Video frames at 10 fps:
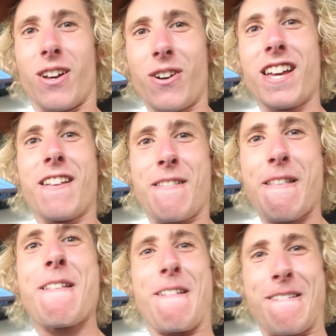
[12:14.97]
Okay. All
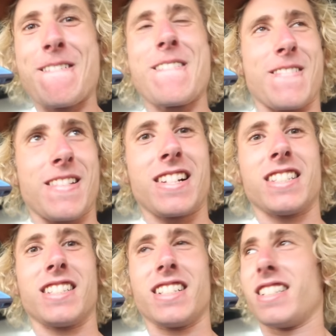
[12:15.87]
right, there we go. We got a
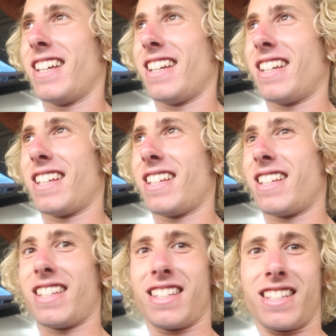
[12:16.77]
timeline.
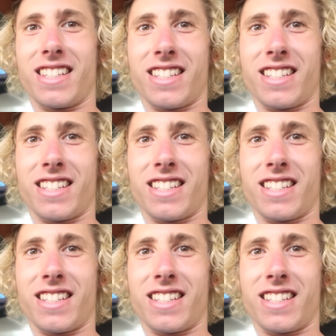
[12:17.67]
Dude,